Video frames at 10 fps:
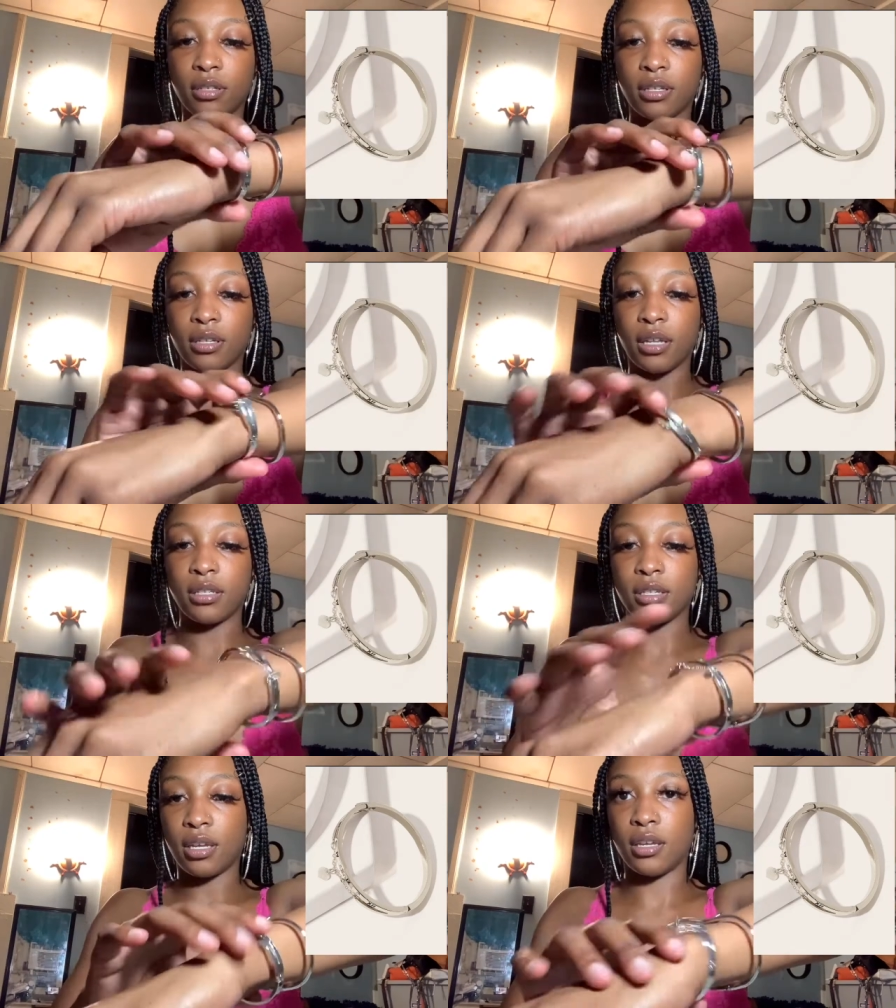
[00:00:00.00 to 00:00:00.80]
god
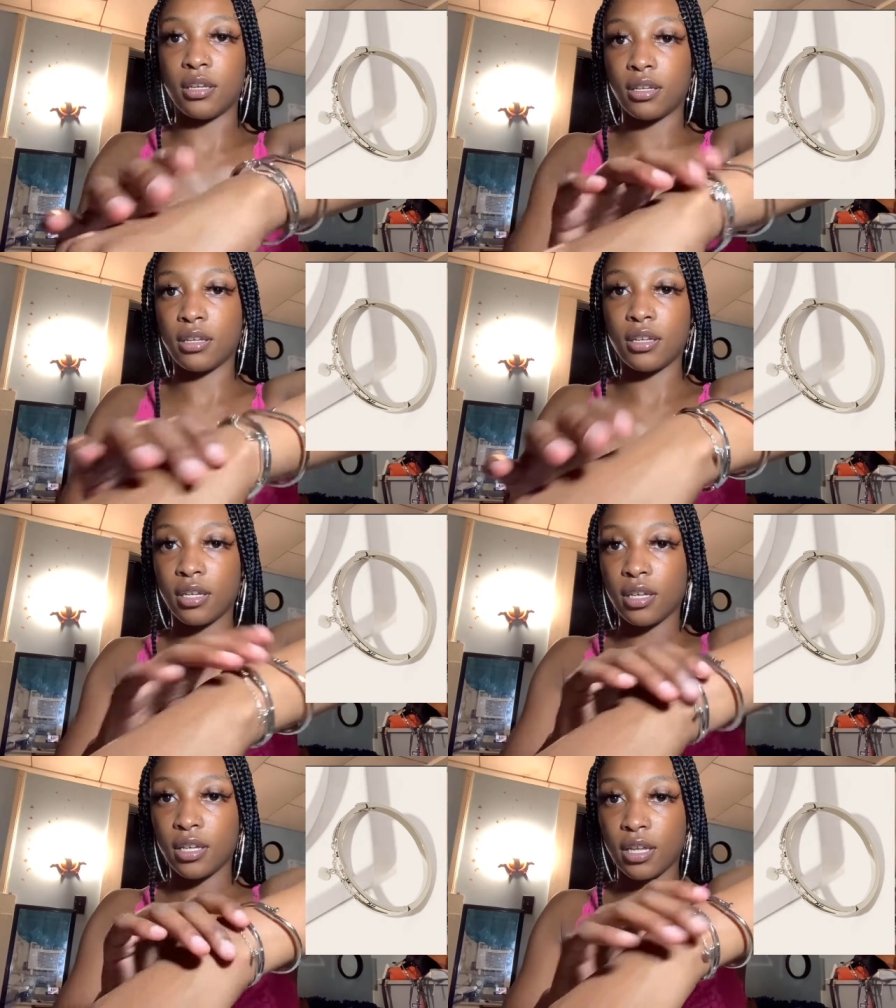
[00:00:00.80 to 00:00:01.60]
dang,
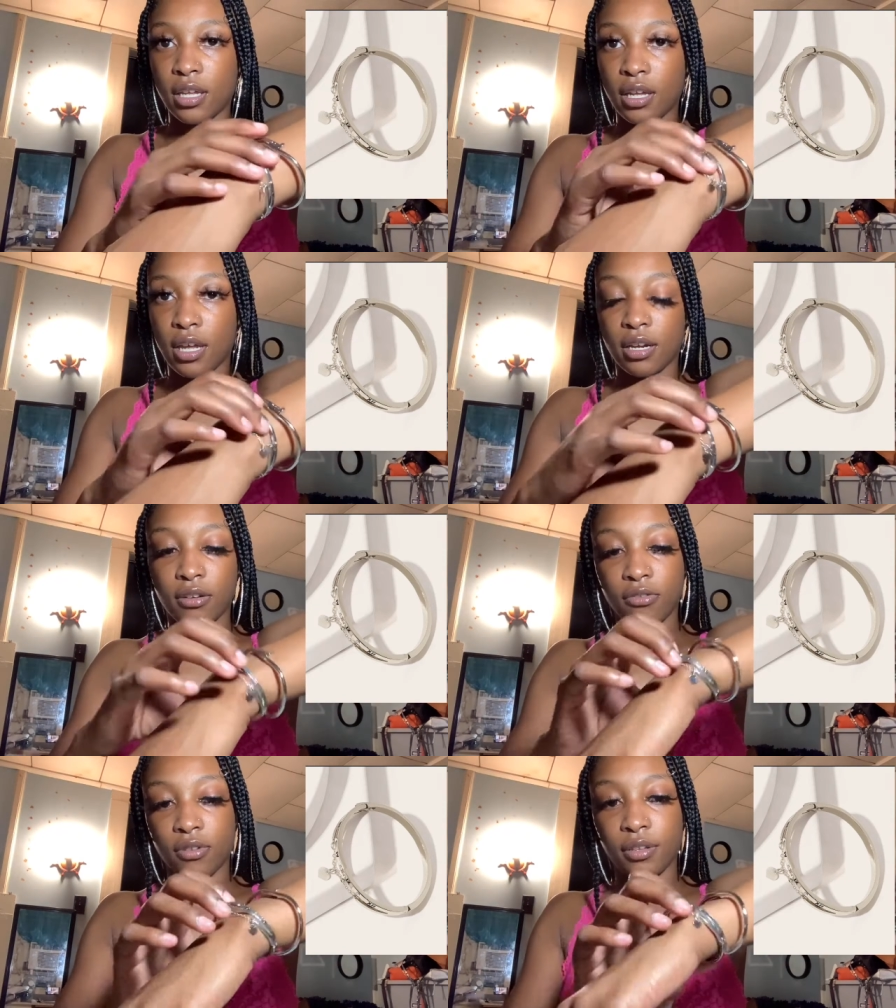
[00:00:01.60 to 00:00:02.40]
I got it
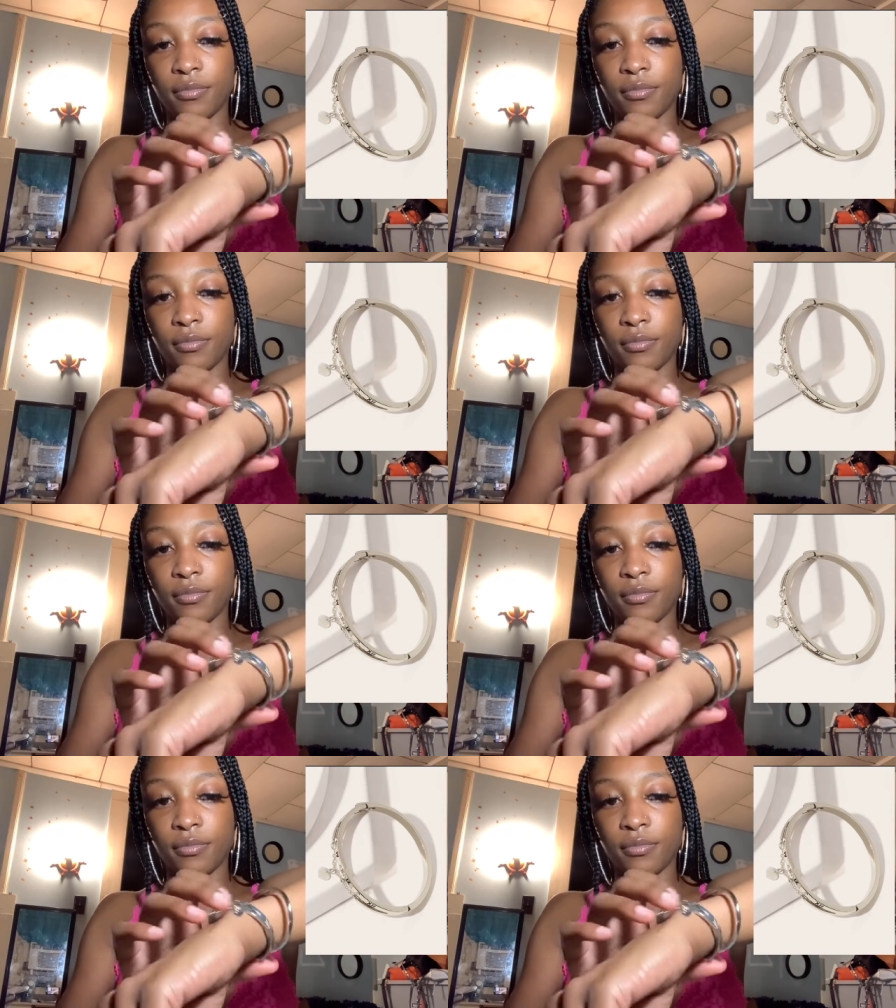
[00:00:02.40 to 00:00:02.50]
on.